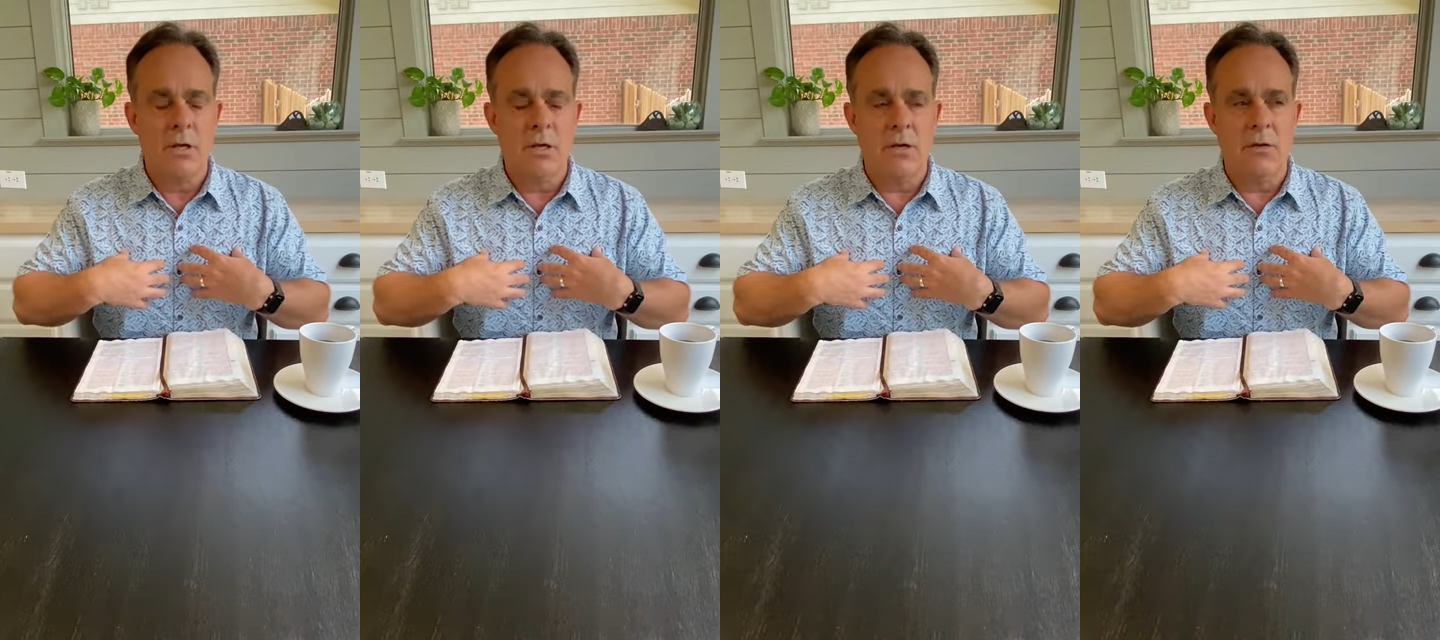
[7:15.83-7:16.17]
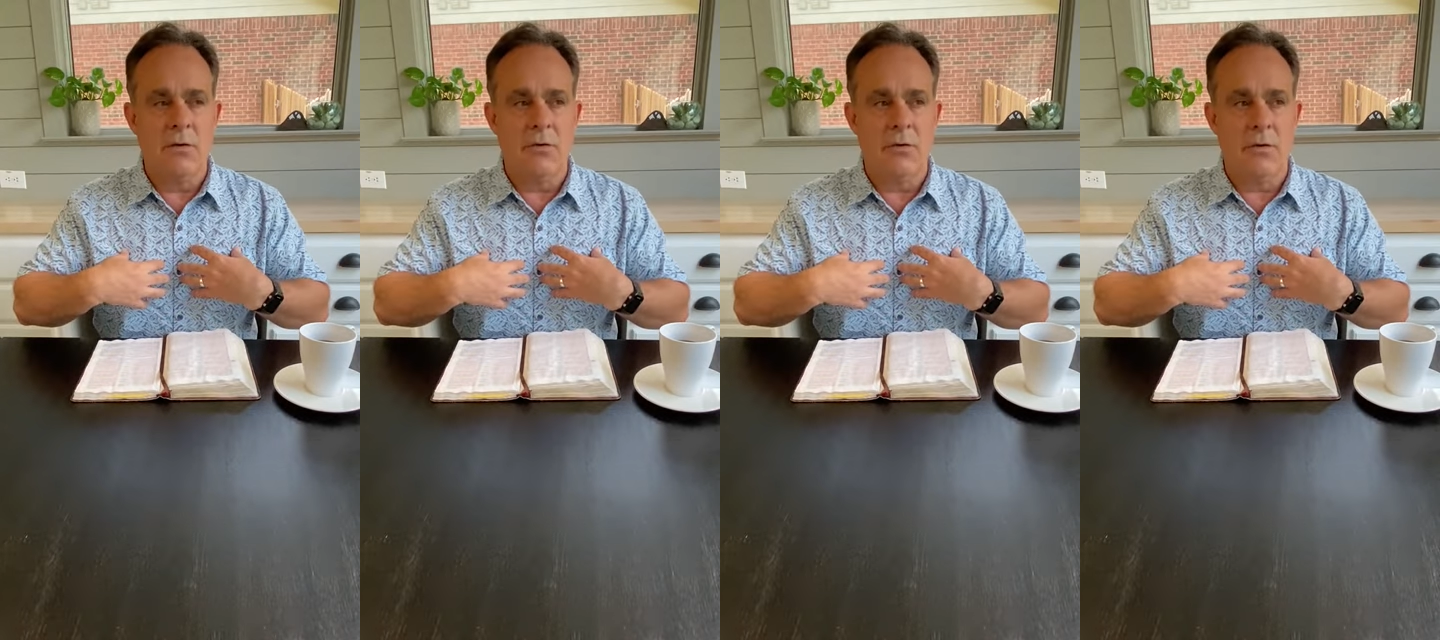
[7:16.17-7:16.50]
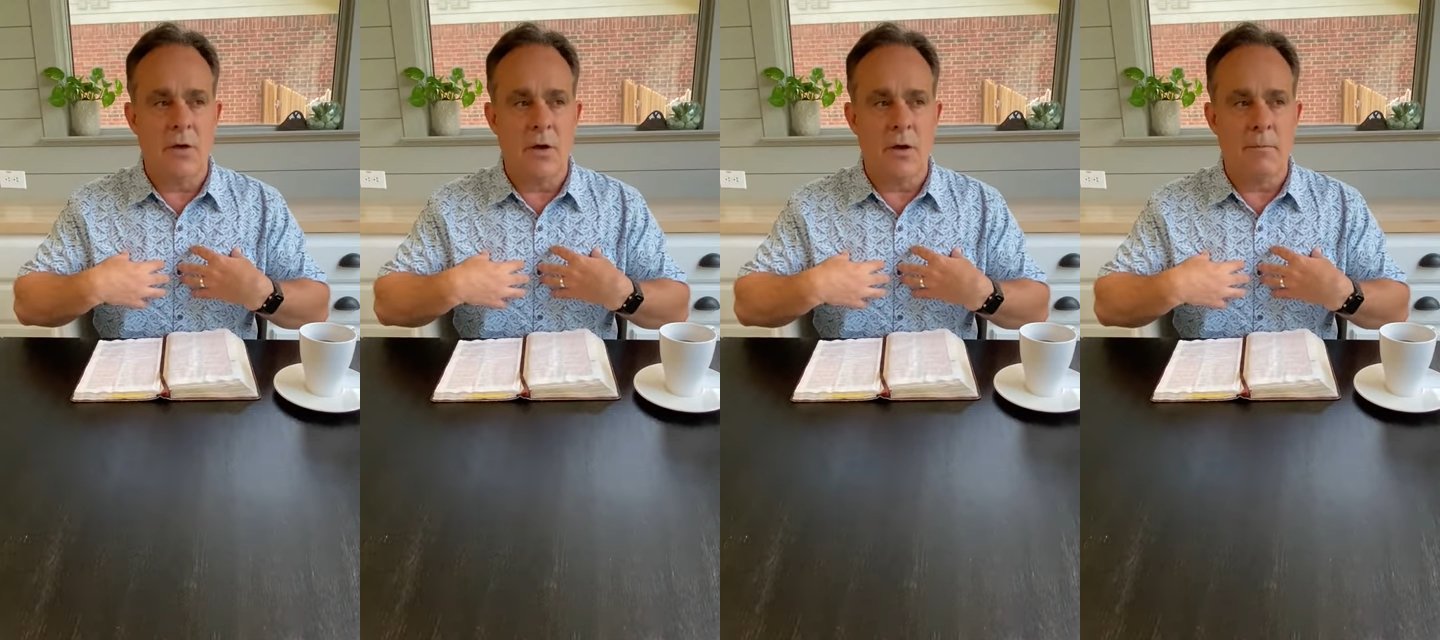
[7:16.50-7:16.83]
is
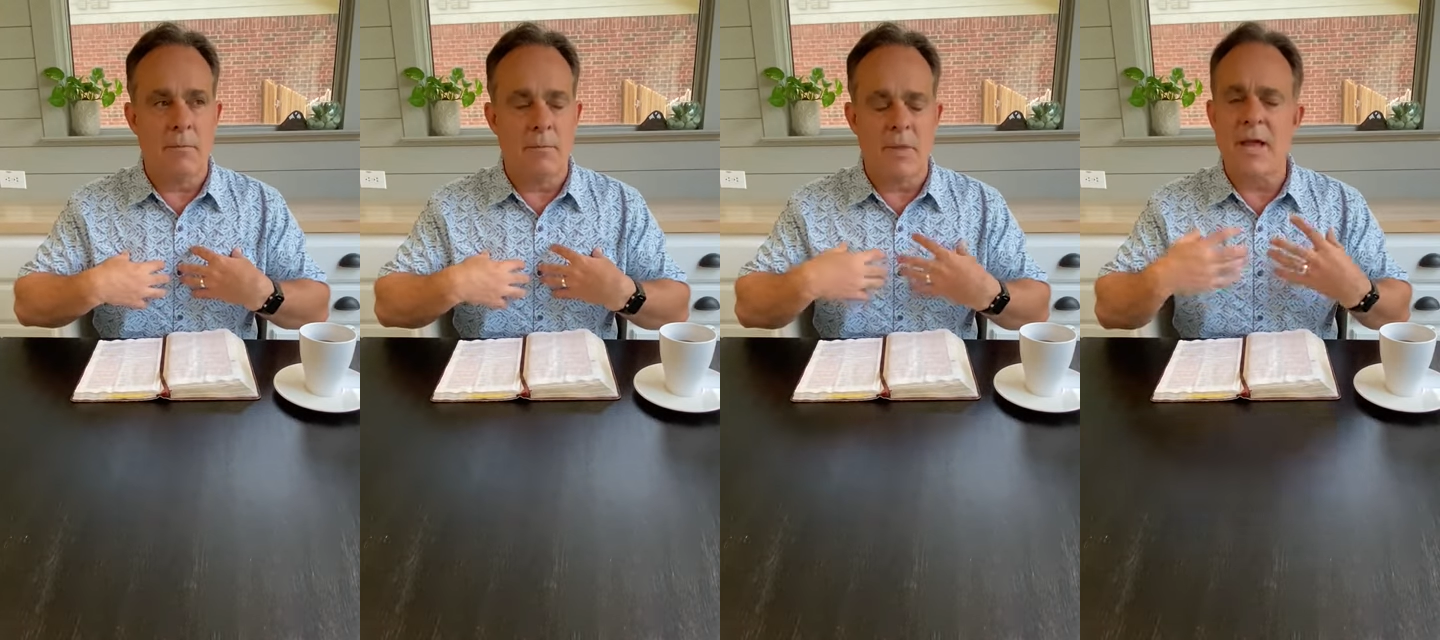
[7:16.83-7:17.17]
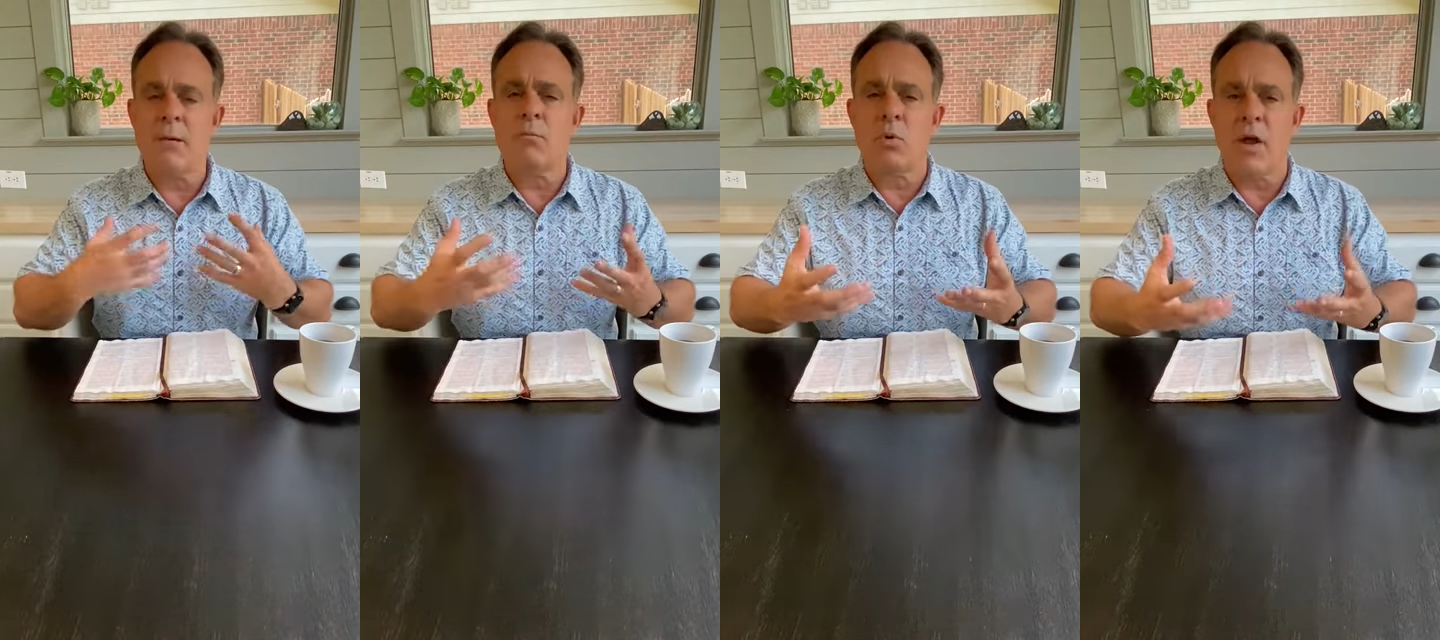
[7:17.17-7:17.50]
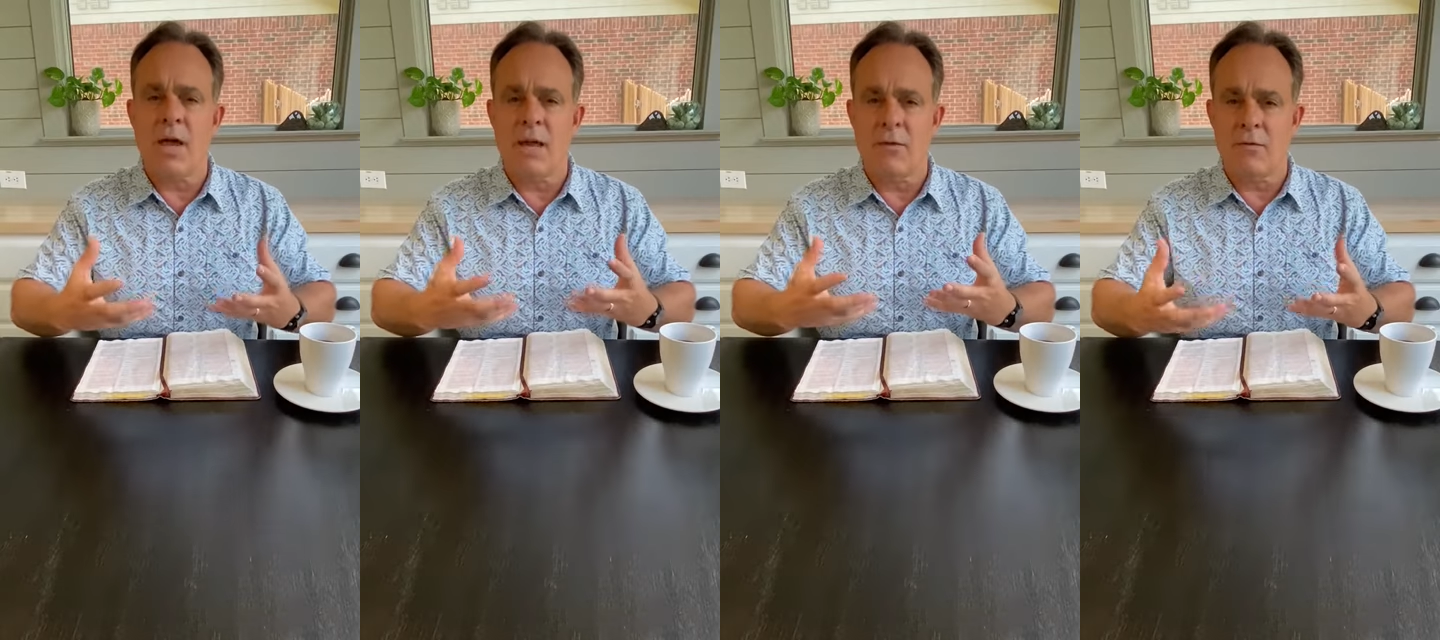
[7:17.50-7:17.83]
like
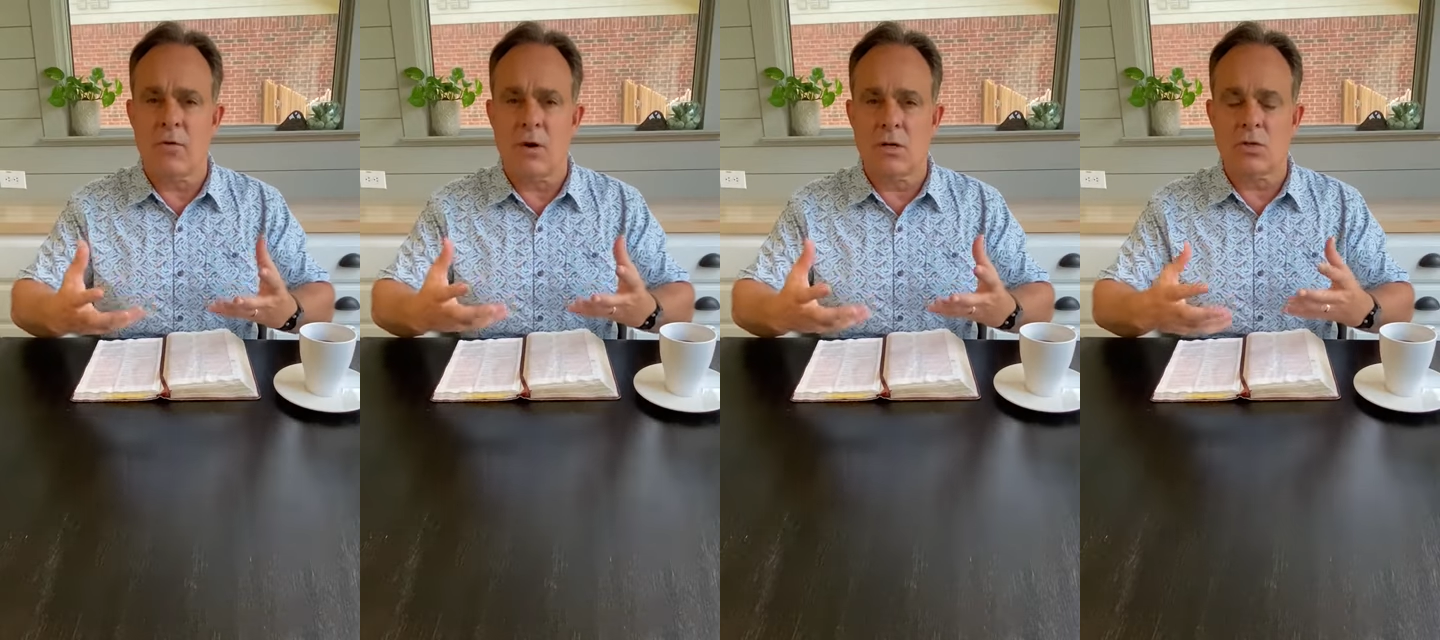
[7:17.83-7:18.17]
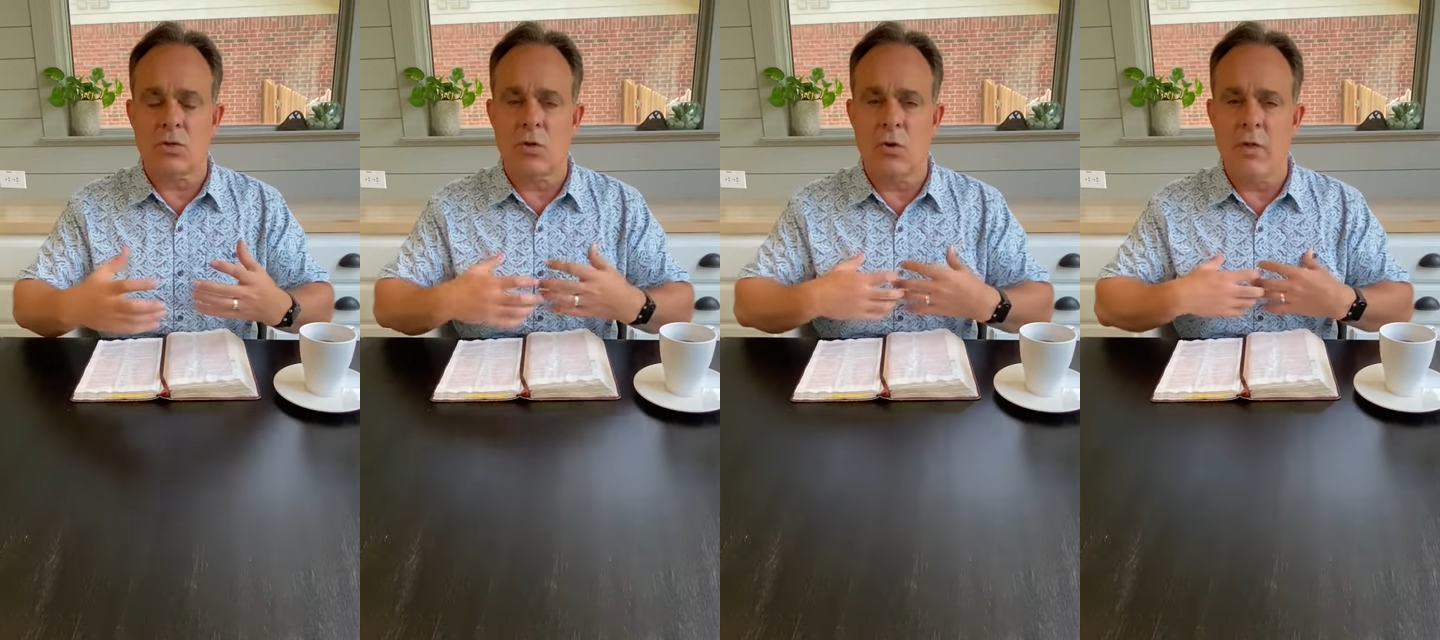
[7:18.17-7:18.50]
bread for our soul,